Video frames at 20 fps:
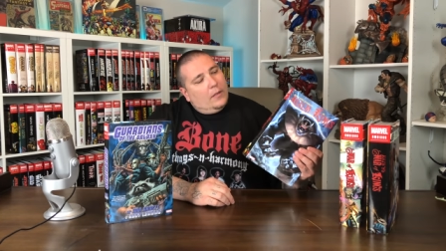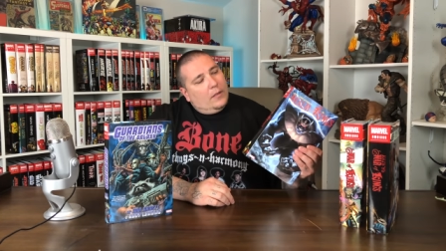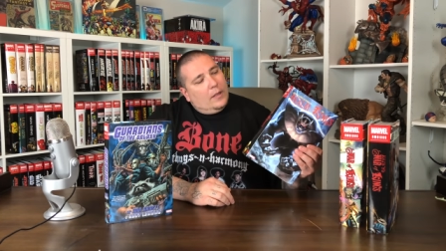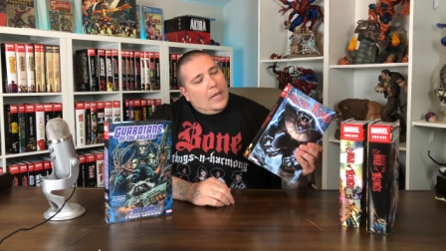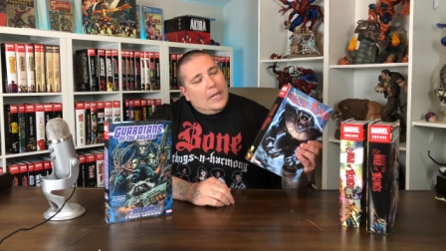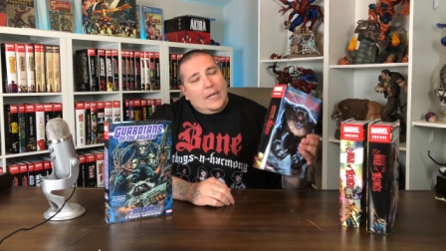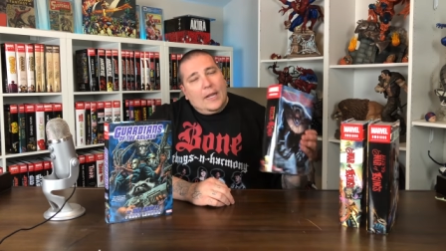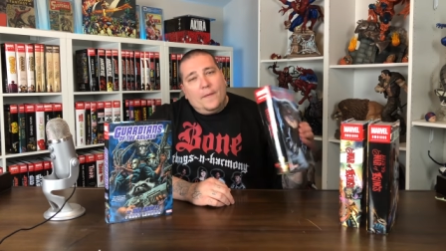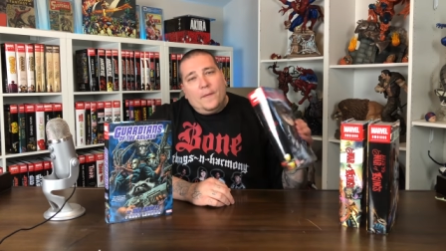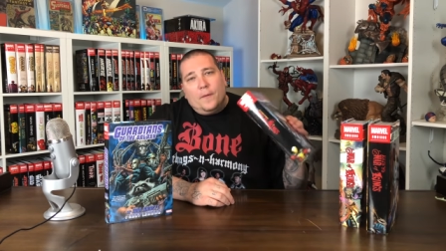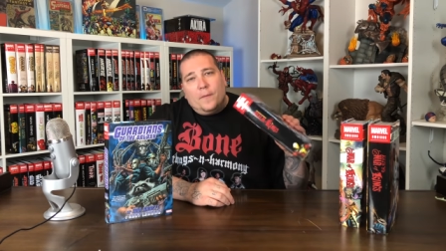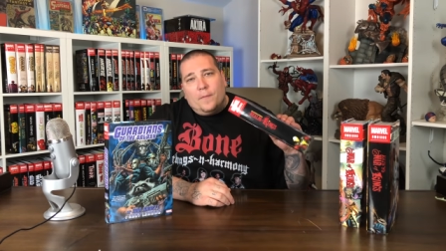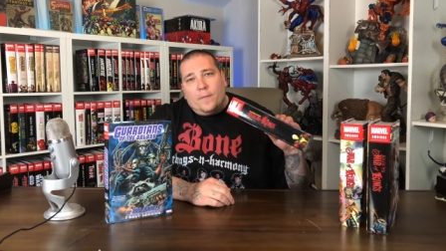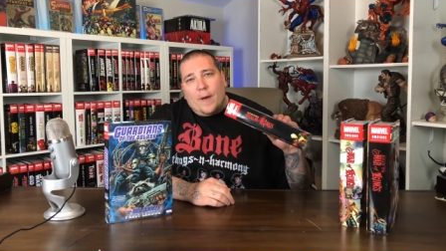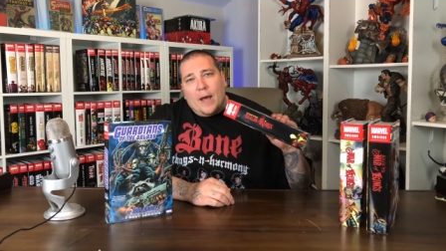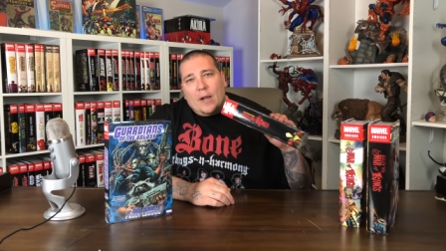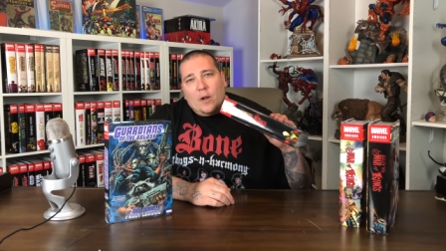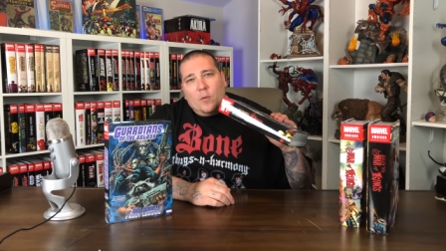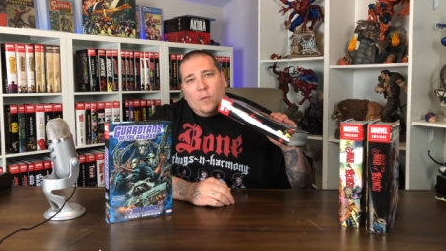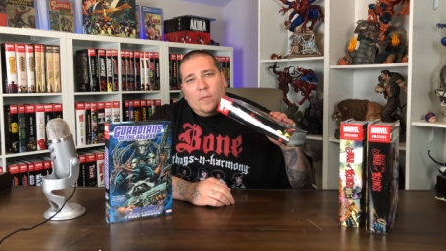and then the
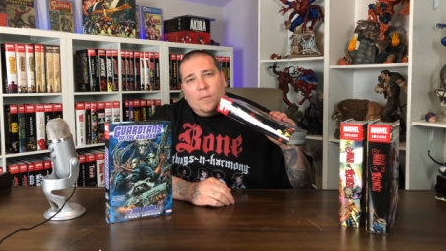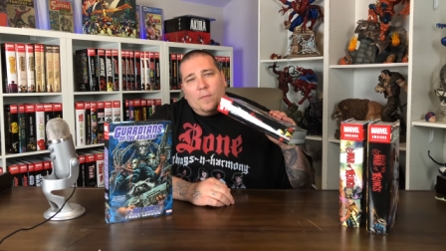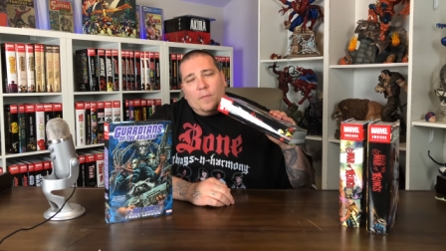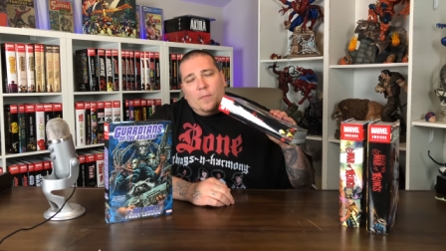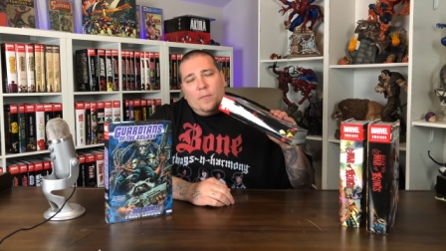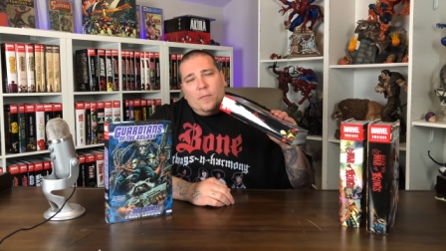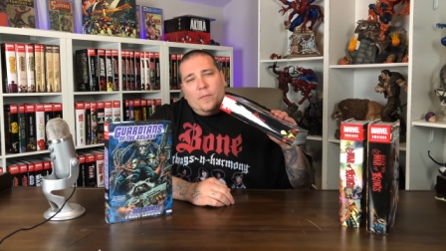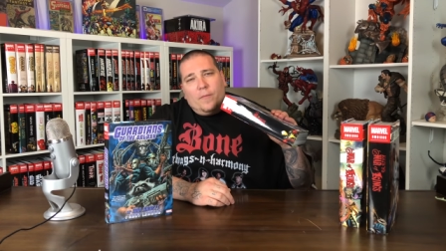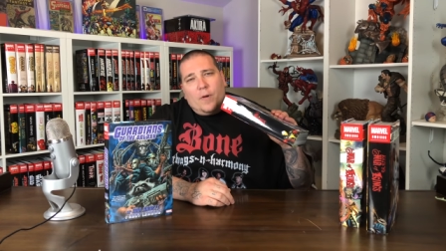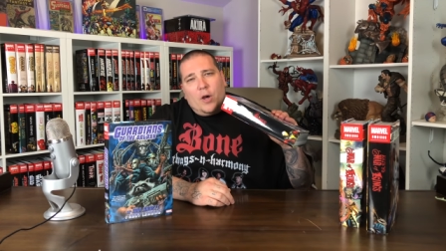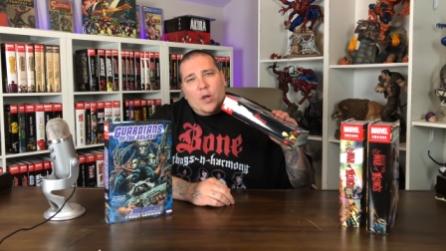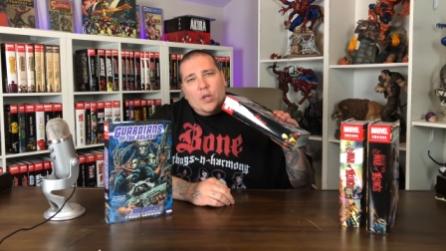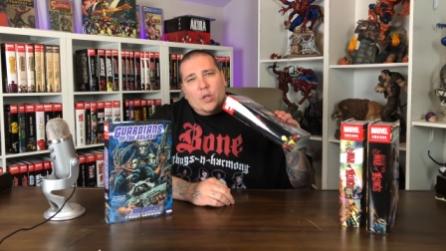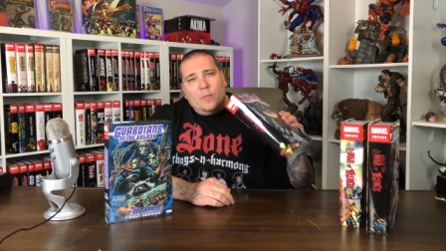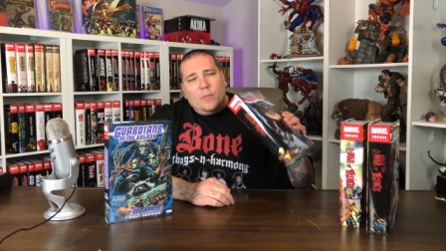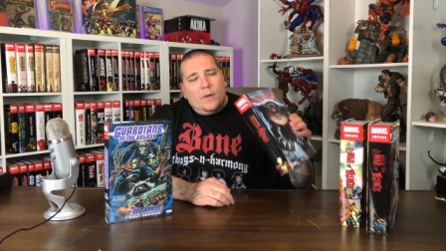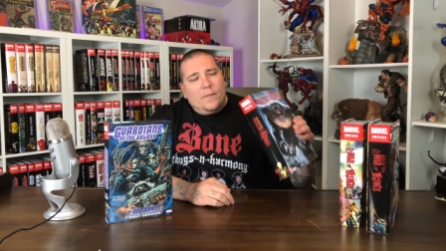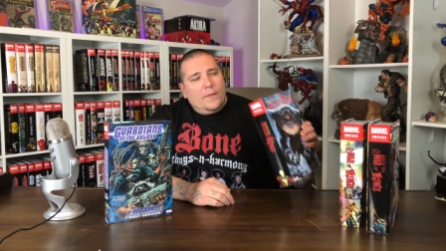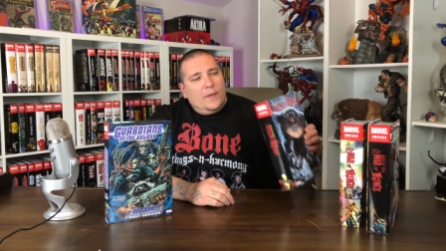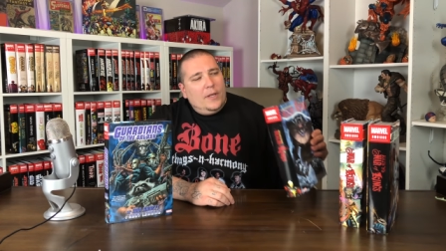final
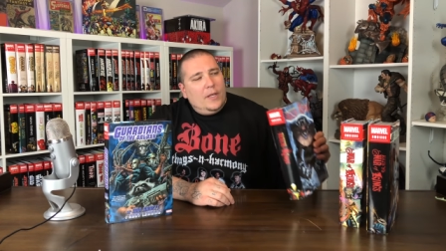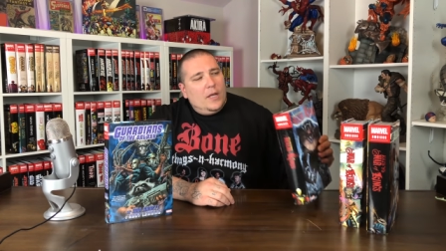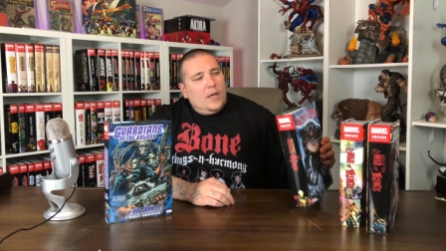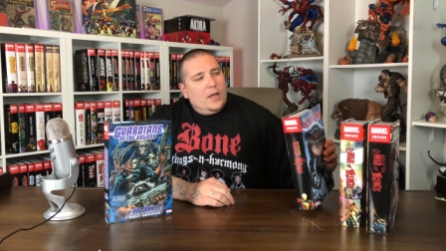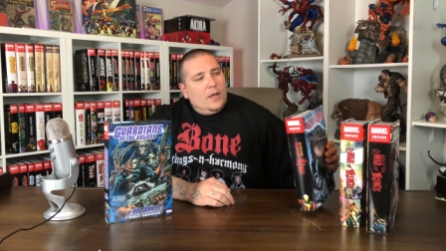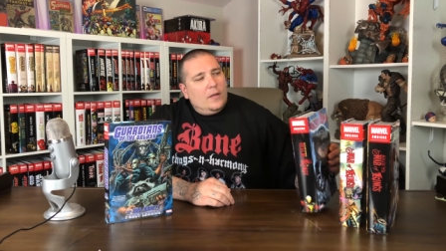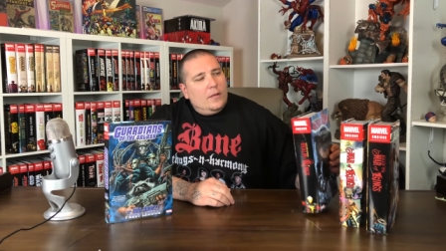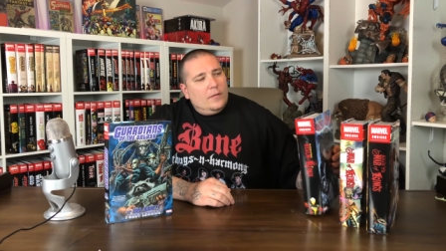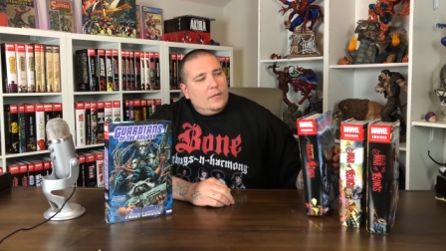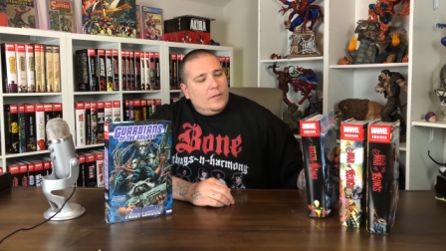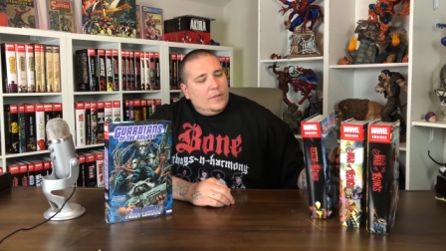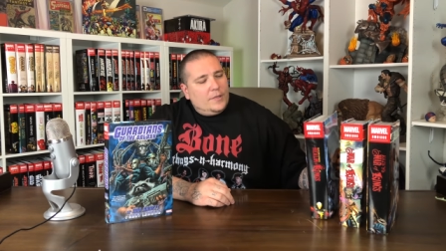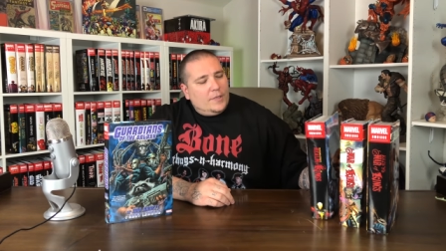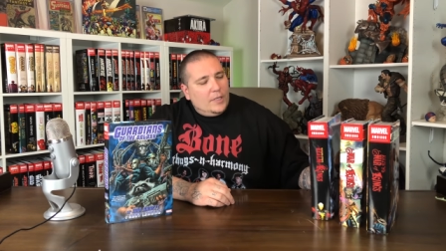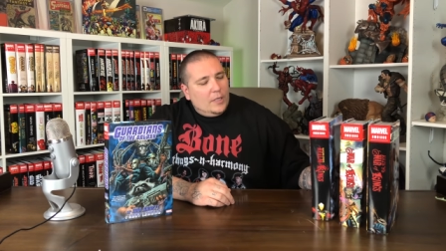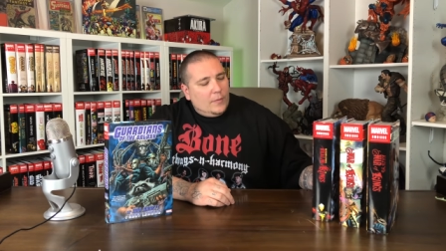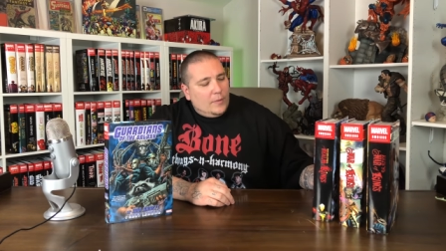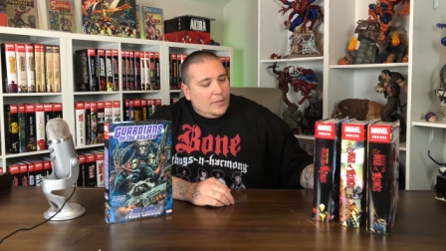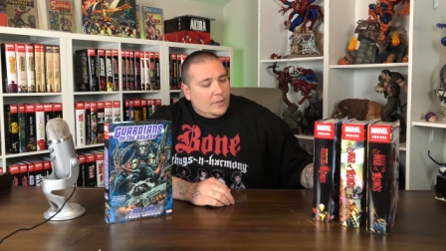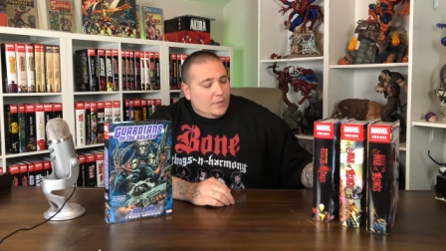volume of the uh, the
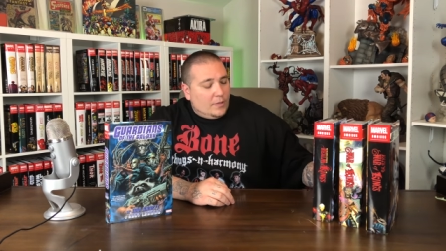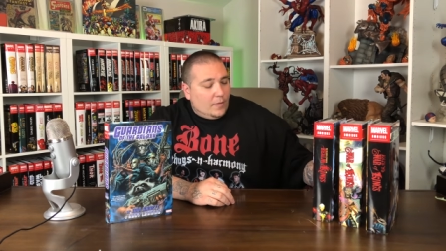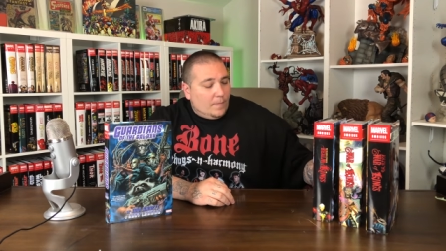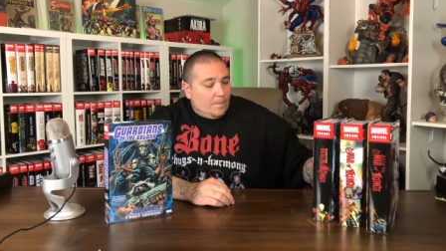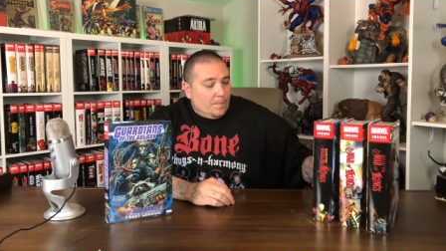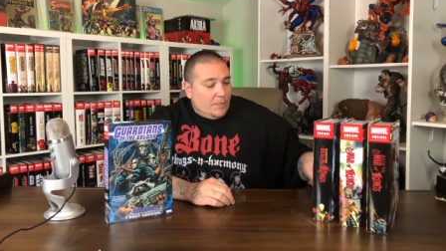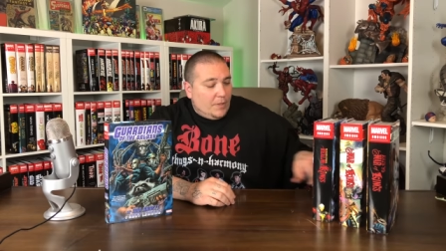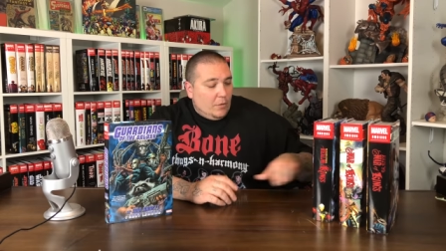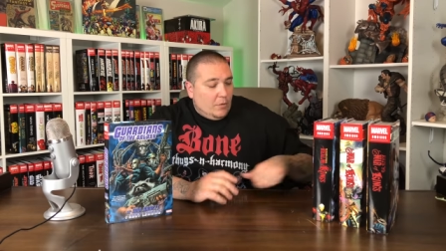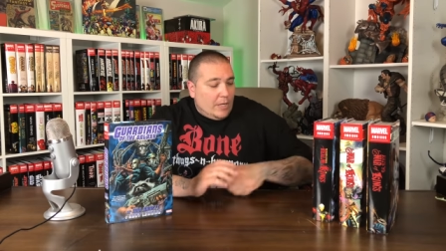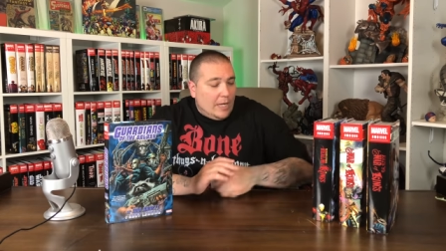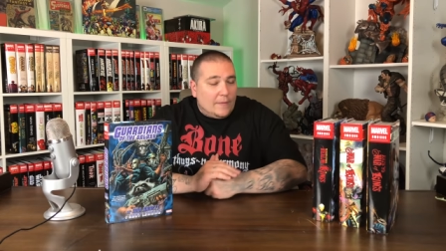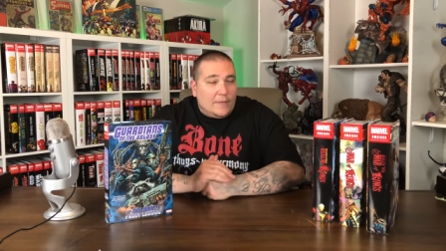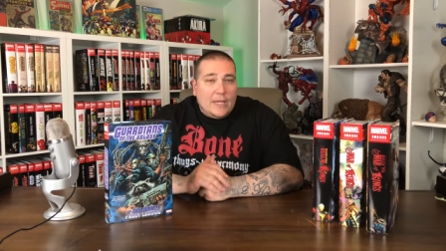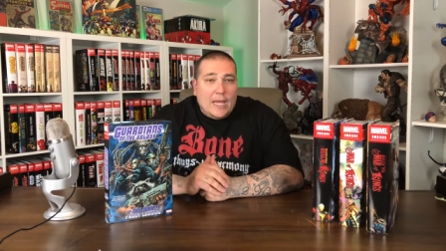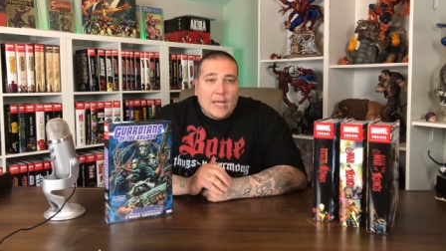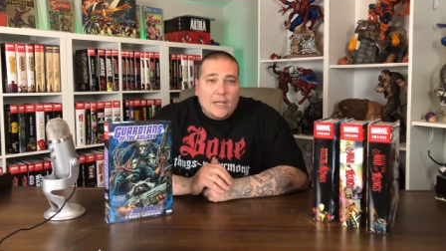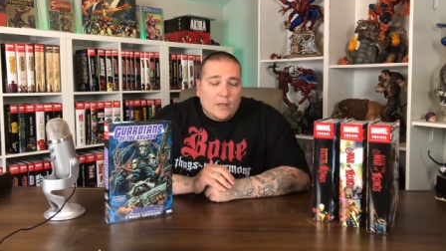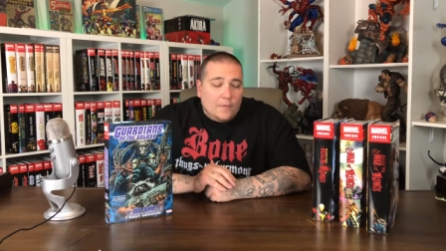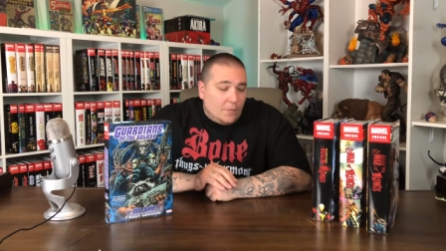series you get
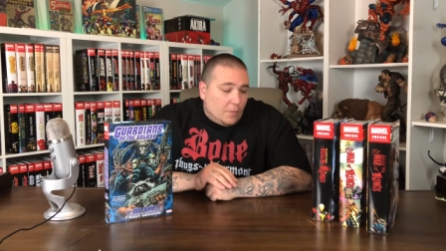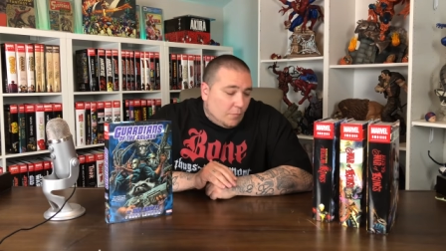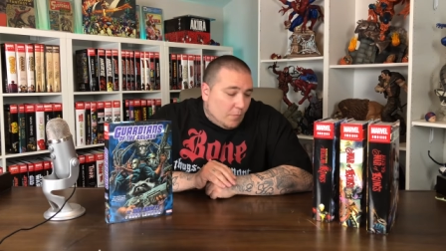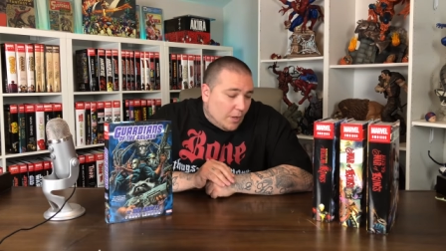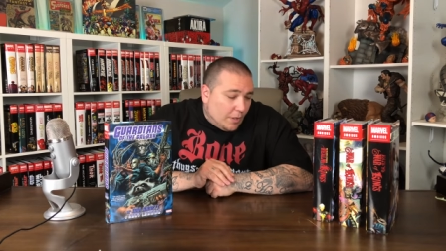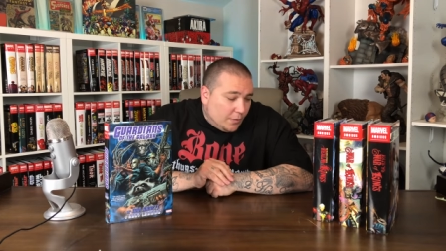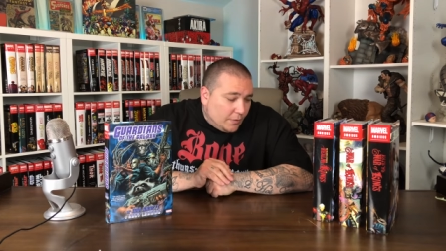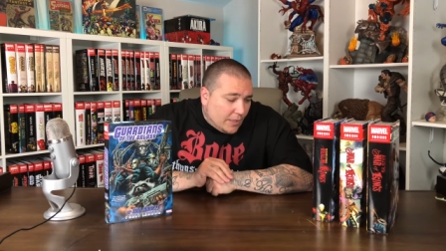the end of the run.